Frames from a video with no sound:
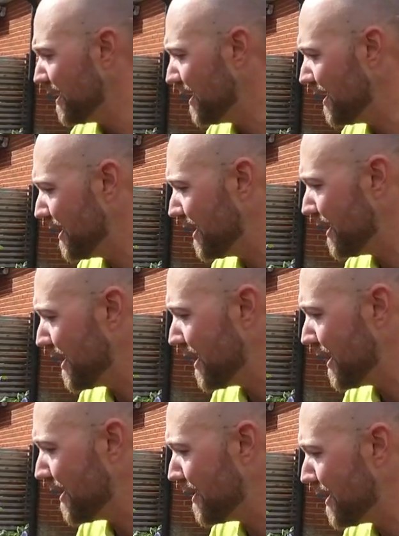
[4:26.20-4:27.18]

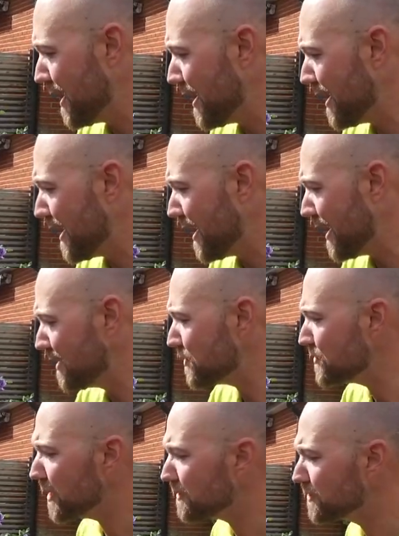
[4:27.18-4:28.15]
And
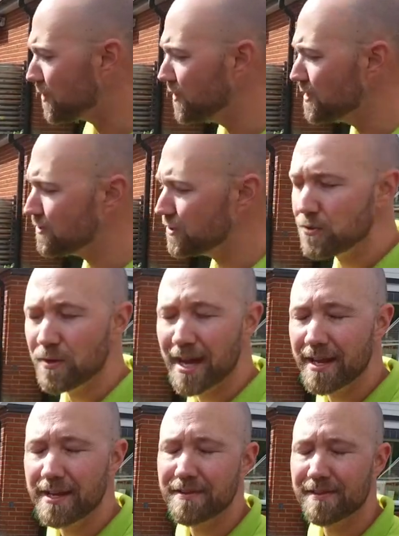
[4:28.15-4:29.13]
you're not going to do
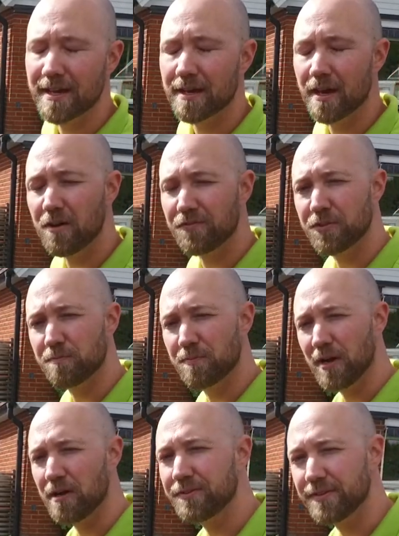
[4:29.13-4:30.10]
anything, after you
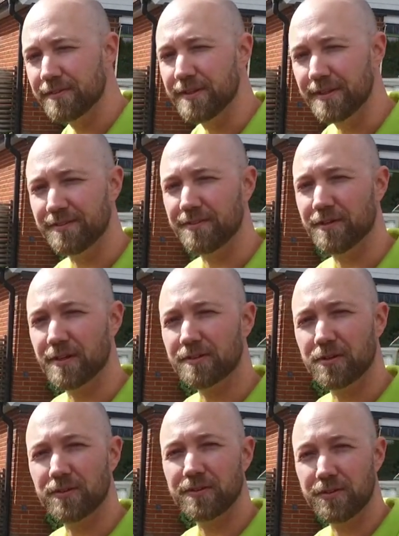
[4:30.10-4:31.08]
planted this, you're
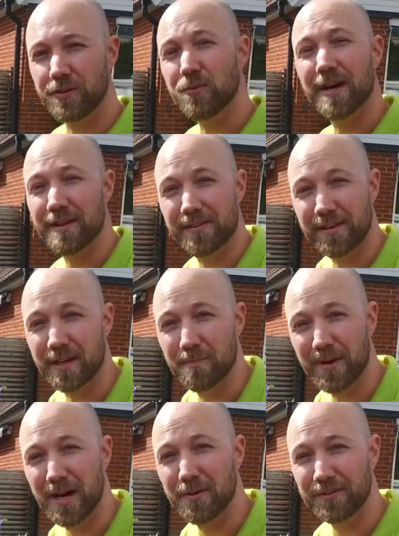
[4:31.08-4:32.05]
not going to do anything
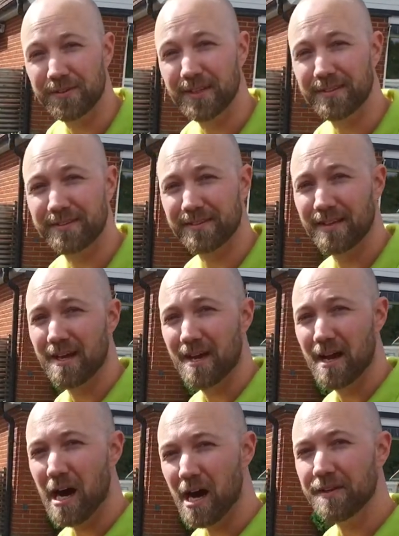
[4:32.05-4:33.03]
about it
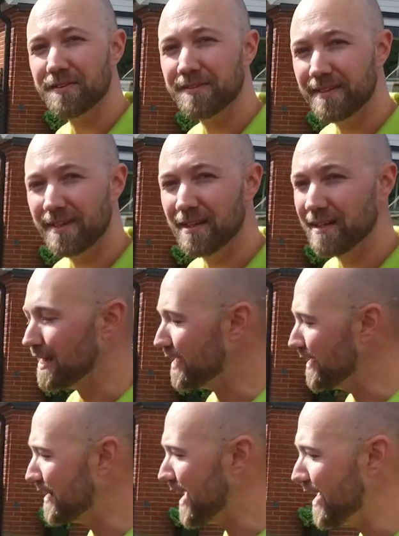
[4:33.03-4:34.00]
until
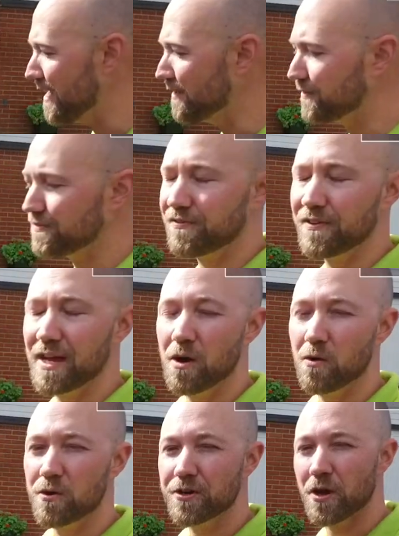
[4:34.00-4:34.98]
it has
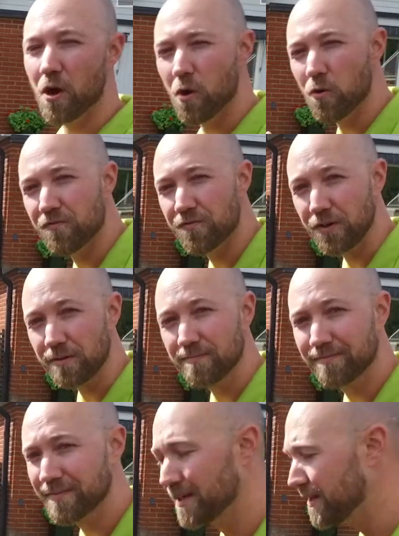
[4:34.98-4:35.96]
flowered over.
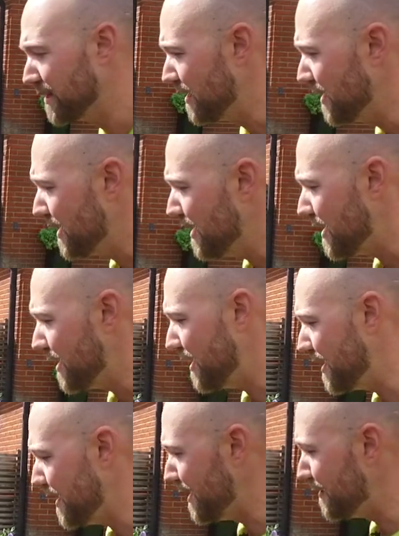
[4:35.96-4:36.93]

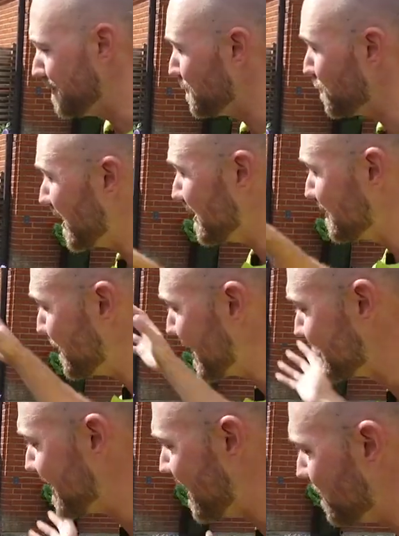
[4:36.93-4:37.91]

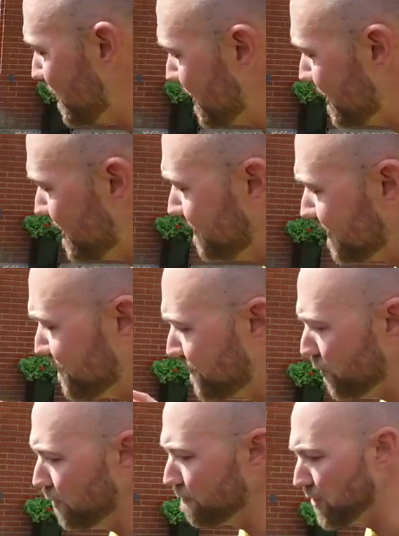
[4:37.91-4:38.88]
Right now it is in
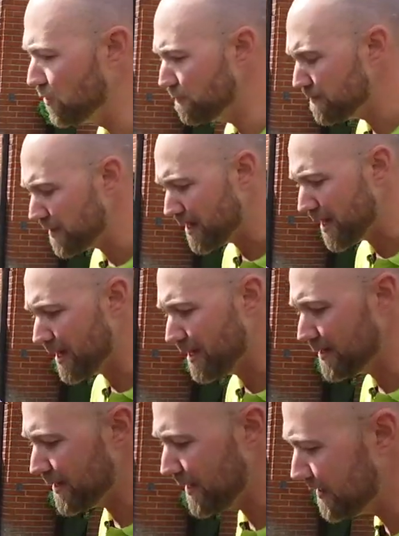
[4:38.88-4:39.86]
full bloom,
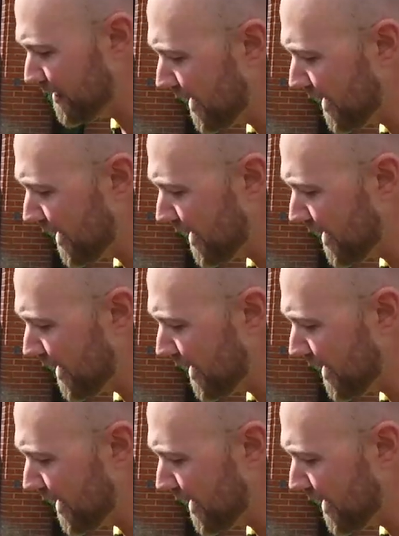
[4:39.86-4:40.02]
and it